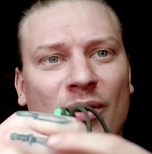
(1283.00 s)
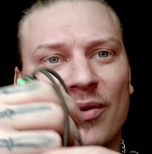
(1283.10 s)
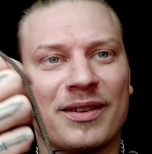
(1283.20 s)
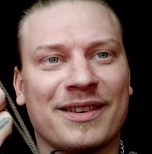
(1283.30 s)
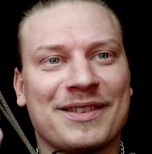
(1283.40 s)

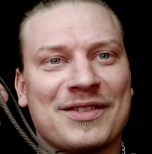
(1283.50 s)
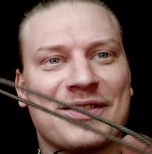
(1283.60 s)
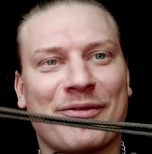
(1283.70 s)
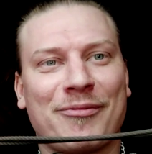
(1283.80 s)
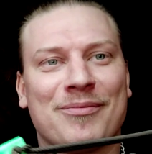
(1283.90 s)
bro? Like,
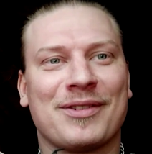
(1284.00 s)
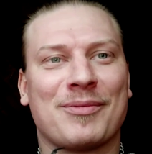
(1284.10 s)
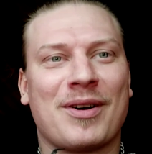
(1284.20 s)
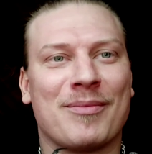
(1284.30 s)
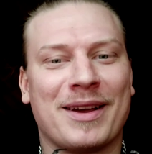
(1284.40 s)
that's not,
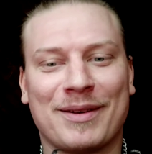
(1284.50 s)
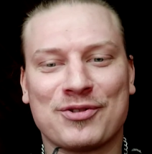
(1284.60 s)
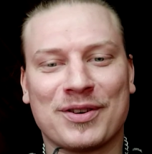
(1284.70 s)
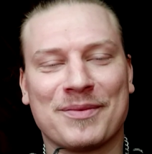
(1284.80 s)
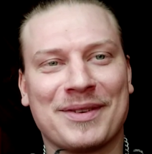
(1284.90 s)
come on, man,
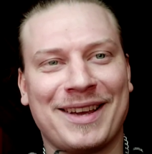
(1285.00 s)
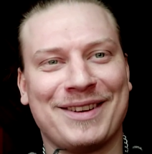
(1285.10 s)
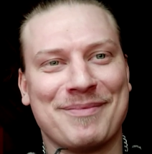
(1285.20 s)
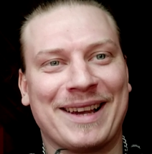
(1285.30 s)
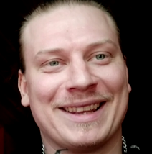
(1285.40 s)
I'm trying
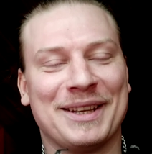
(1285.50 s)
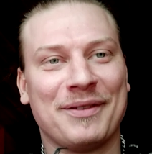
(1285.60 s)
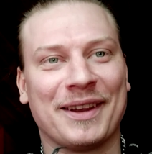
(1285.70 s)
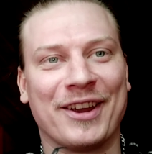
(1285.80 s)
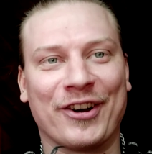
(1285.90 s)
to make a
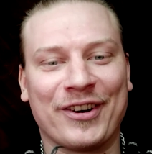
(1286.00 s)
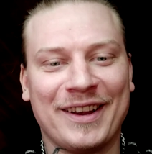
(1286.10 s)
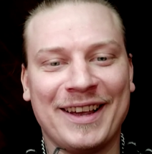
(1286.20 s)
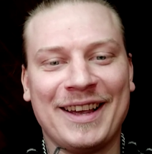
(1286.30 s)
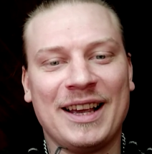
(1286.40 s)
living
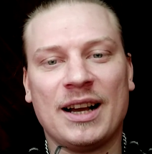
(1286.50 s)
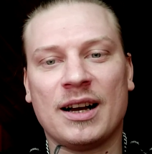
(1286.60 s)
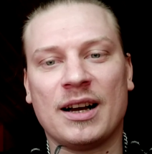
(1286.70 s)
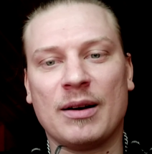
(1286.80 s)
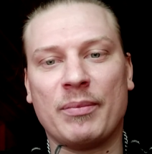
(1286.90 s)
here.
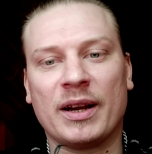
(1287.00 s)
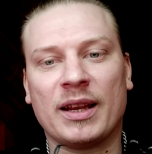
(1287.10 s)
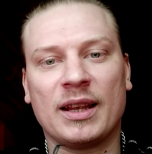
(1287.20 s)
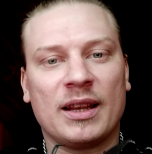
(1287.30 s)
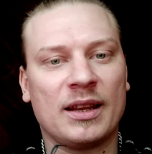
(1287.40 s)

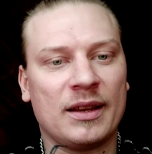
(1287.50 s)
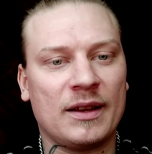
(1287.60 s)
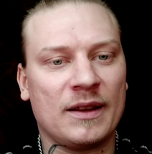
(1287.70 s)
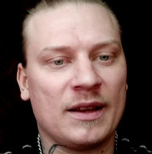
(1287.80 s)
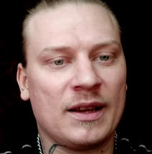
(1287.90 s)
But
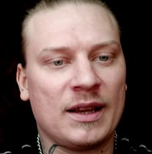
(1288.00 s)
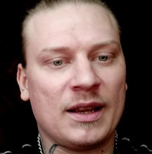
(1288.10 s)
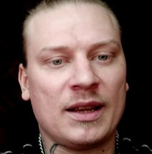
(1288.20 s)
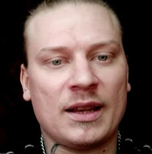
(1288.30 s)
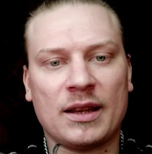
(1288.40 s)
he
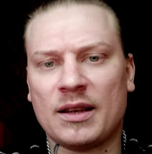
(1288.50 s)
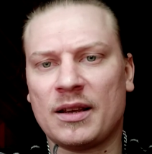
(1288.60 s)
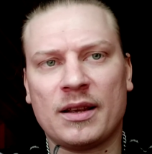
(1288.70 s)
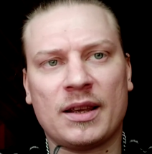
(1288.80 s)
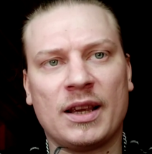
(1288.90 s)

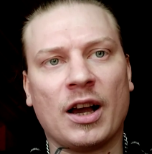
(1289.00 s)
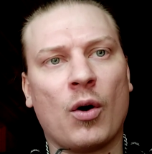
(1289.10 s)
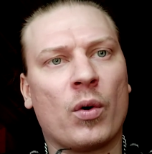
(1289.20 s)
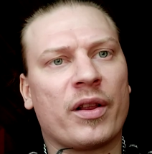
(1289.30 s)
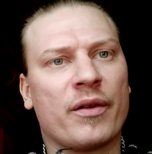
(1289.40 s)

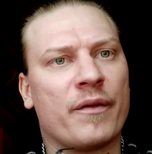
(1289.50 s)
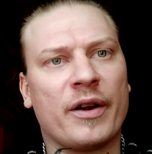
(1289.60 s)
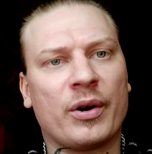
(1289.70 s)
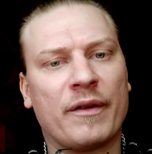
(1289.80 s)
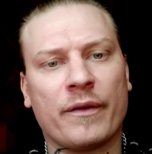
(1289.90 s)
got one of the
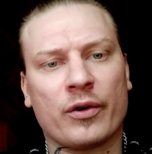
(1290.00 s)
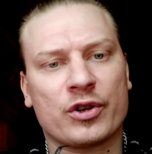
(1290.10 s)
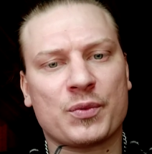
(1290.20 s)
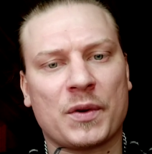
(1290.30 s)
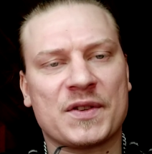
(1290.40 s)
very
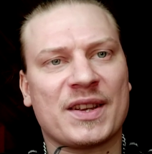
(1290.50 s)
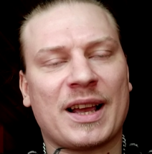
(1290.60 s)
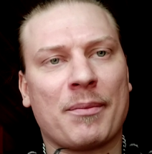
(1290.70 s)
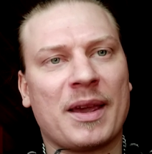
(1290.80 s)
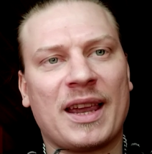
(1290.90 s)
first ones
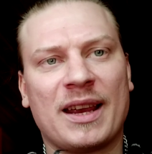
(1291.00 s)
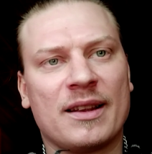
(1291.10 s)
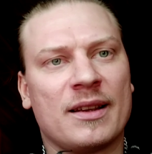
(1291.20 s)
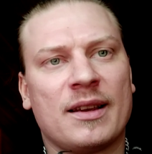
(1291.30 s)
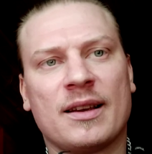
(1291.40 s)
that I
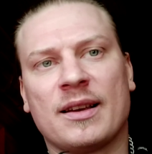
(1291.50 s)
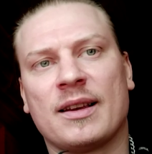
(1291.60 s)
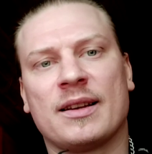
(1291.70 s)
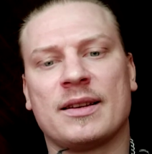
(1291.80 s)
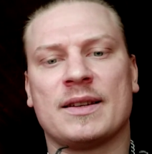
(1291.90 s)
made,
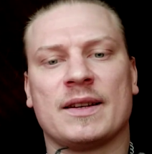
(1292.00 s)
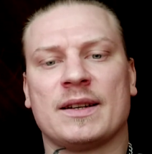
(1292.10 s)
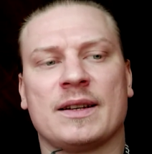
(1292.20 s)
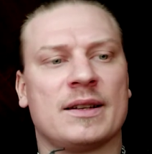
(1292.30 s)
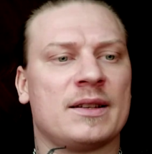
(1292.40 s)
and
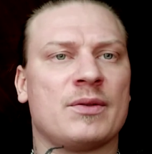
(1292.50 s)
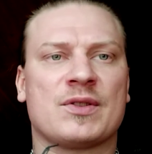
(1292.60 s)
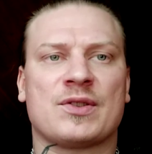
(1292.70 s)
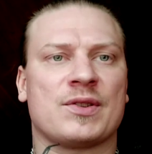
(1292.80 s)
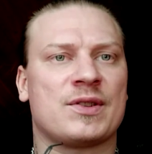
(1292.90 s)
it
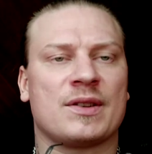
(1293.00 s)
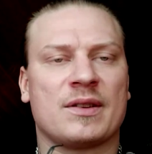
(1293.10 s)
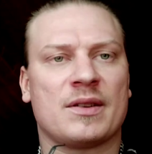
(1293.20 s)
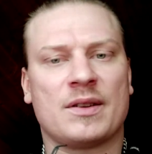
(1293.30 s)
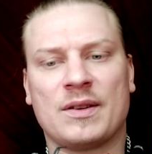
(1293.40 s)
was just,
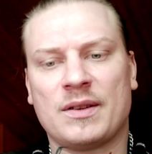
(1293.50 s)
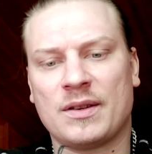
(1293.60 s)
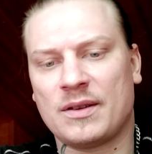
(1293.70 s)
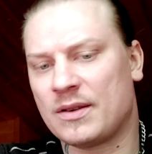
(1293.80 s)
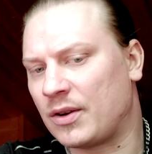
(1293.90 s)

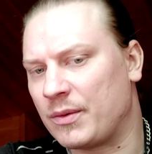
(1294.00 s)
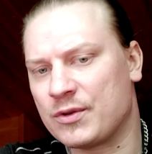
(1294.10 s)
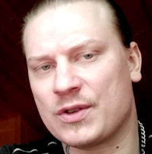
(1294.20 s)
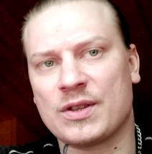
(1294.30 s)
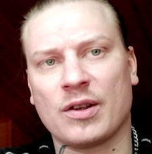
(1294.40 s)
it
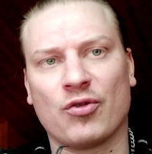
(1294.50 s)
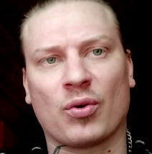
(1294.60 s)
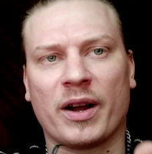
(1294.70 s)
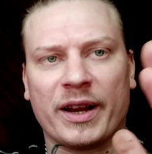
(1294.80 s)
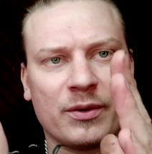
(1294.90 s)
was just the
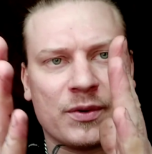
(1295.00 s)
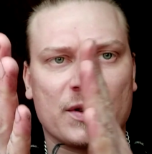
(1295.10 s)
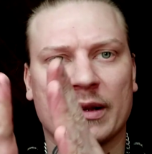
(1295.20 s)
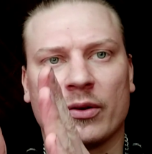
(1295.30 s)
grind was a